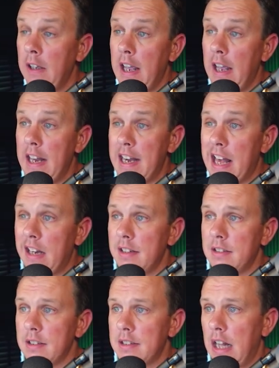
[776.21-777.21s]

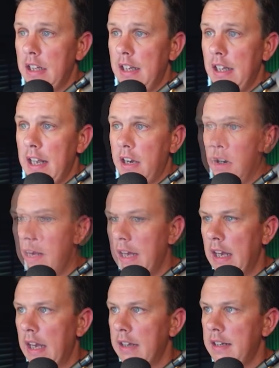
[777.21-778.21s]
Analysis Calculator
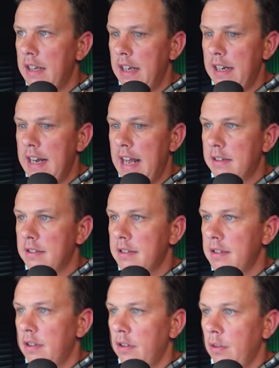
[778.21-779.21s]
and hit
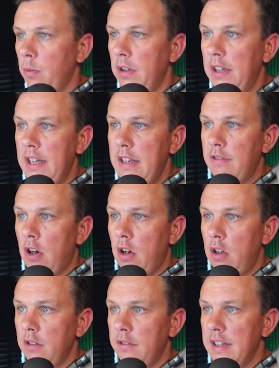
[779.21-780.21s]
next We'll leave
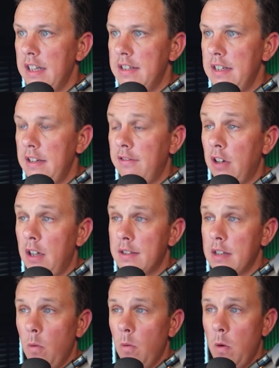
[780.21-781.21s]
all of the defaults.
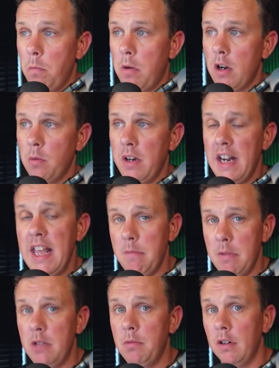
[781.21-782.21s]
I won't bother with an
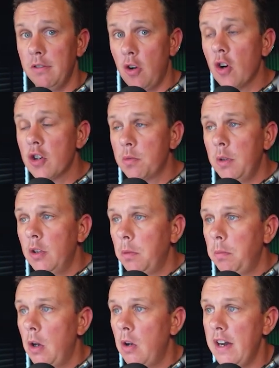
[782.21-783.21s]
image, but of course we could
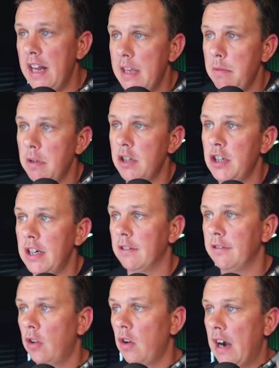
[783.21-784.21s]
upload an image here
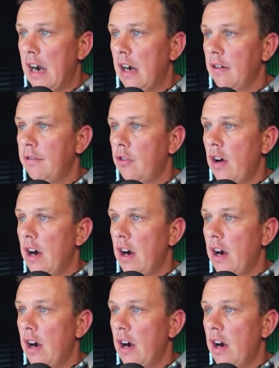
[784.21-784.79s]
for our, for our